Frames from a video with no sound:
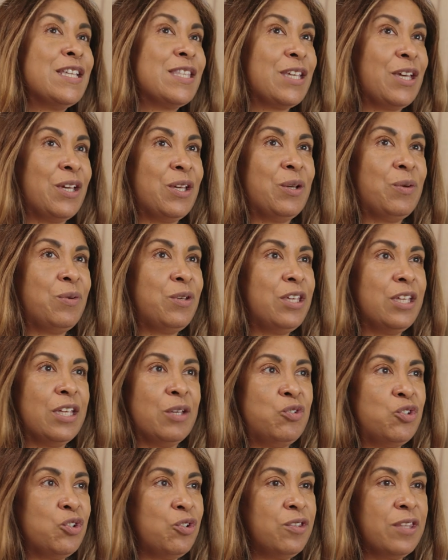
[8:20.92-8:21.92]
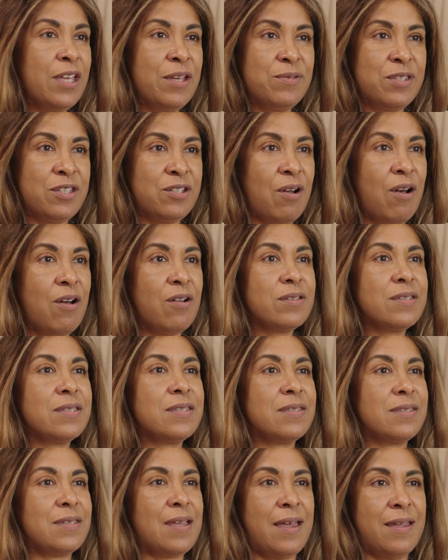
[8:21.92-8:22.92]
So, you know, join those
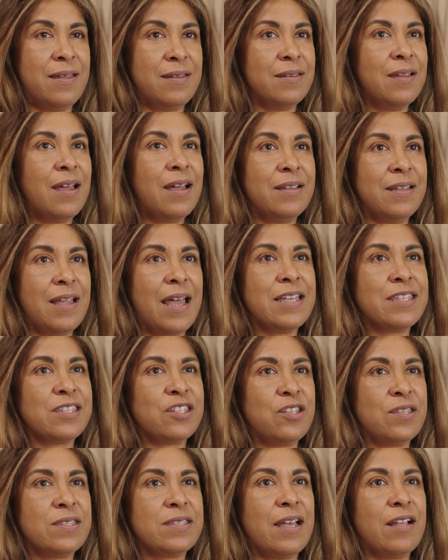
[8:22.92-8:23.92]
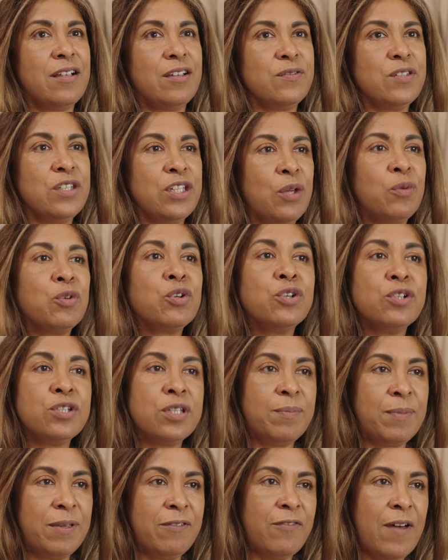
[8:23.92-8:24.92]
dots and ask yourselves, you know, could
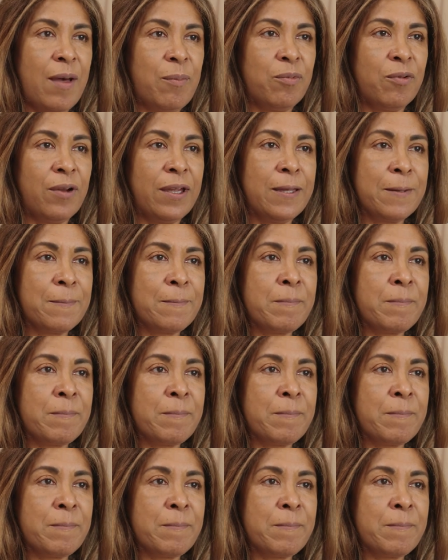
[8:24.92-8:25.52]
it be Fabry?